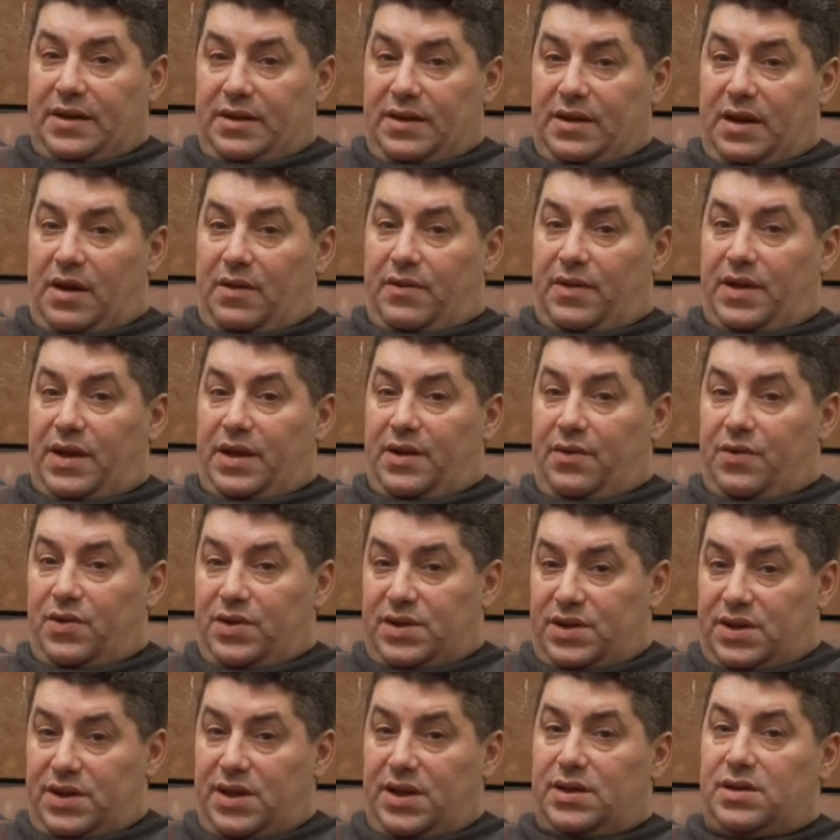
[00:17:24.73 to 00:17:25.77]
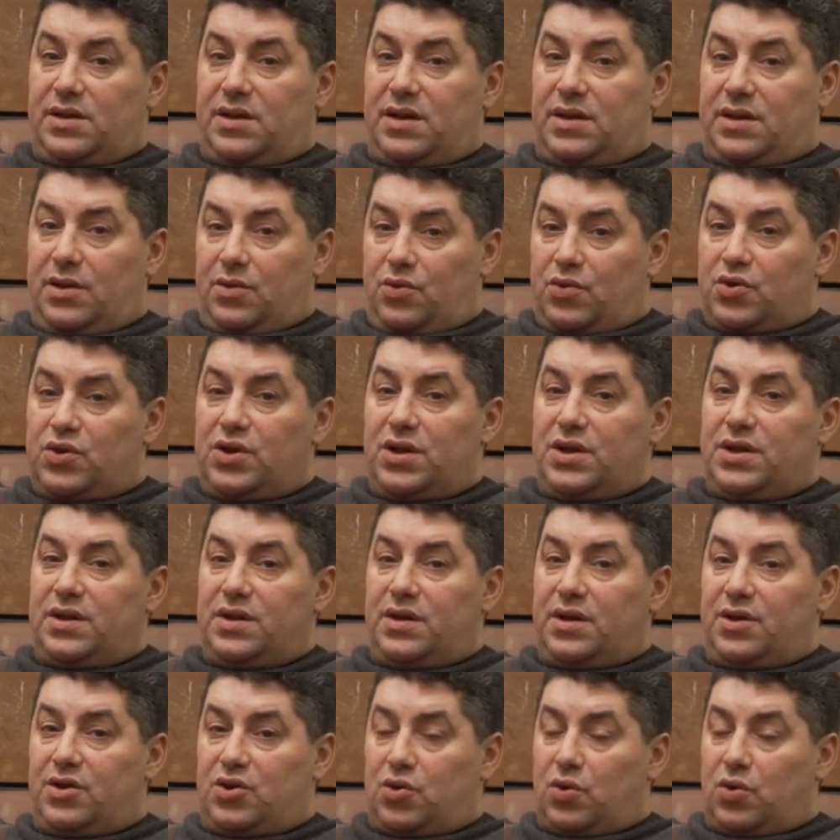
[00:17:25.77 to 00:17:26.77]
take these skills and practice